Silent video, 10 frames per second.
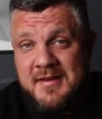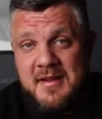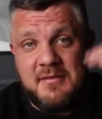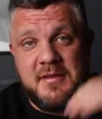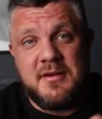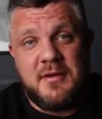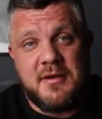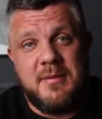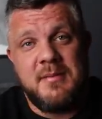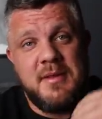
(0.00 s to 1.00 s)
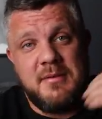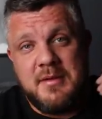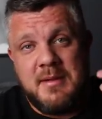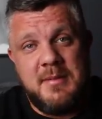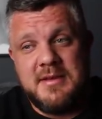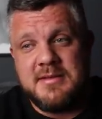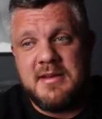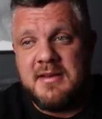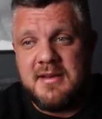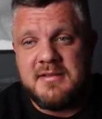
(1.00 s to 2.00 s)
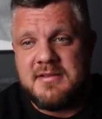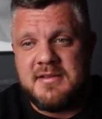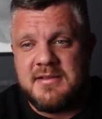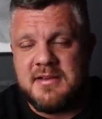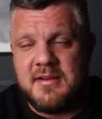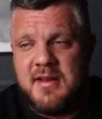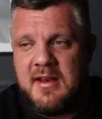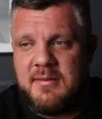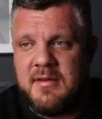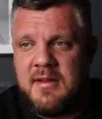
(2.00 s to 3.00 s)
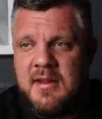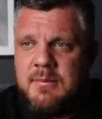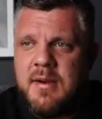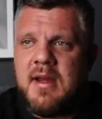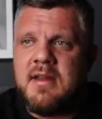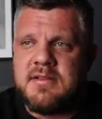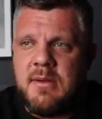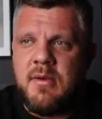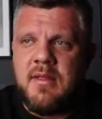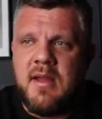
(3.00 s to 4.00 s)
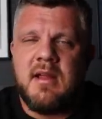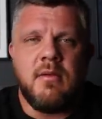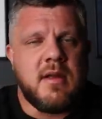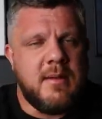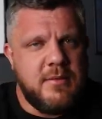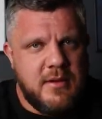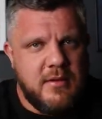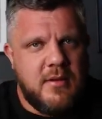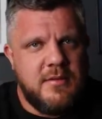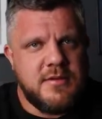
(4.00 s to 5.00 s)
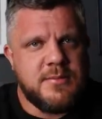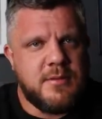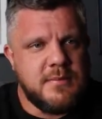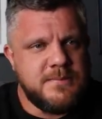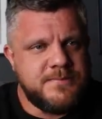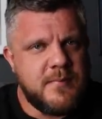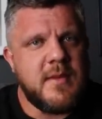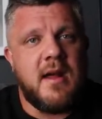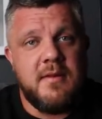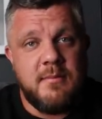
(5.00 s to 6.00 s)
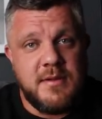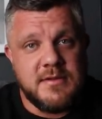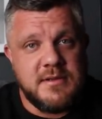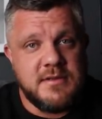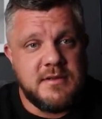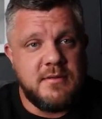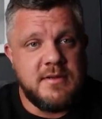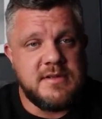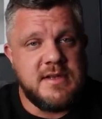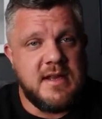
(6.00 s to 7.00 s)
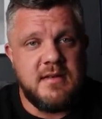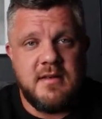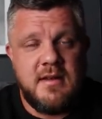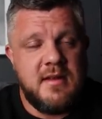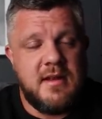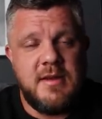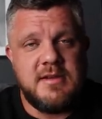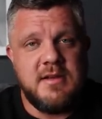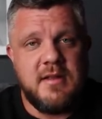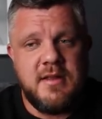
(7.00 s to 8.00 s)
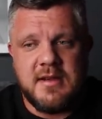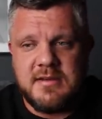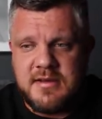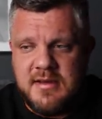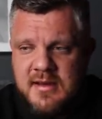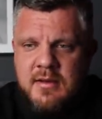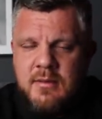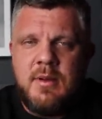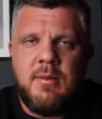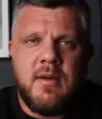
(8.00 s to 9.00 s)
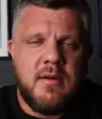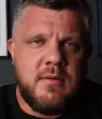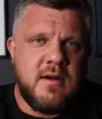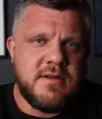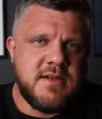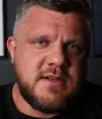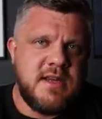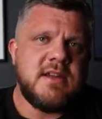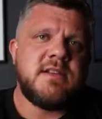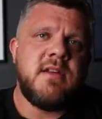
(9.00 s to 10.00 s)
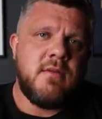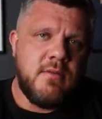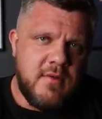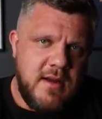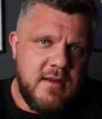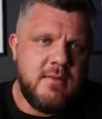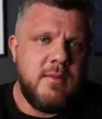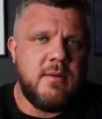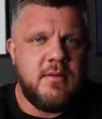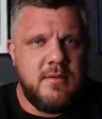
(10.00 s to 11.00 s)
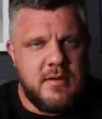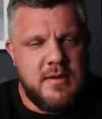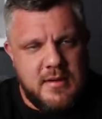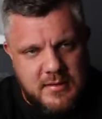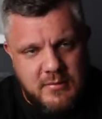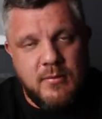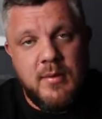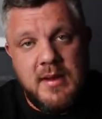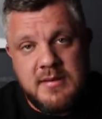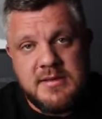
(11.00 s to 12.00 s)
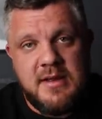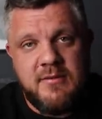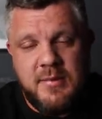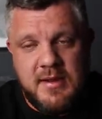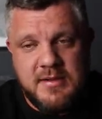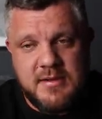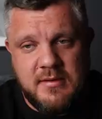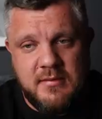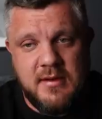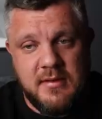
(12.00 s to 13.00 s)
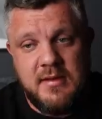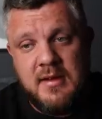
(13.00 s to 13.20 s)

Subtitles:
I can't really talk about, but they look amazing. It's incredible. Brian's someone that I look up to a lot in the sport and in business. You know, he's done amazing things, and you know, we want our success in our own right. We want to do it in our own way and stuff, but I certainly